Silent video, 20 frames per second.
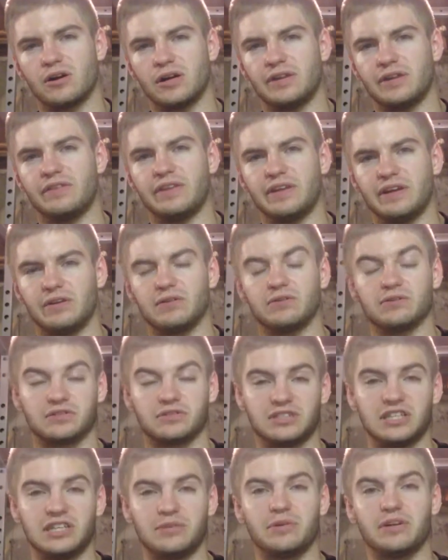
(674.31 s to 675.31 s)
and then it'll
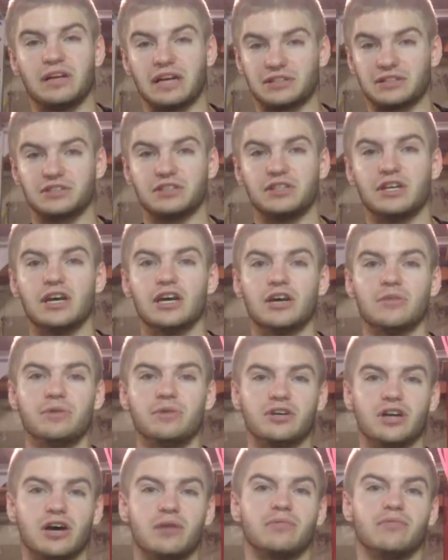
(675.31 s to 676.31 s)
steam and actually
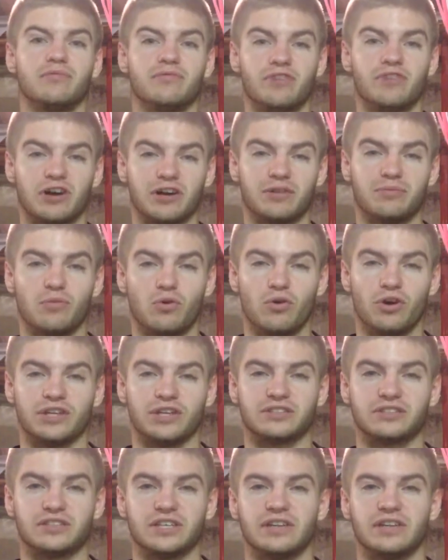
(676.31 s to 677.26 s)
become very moist.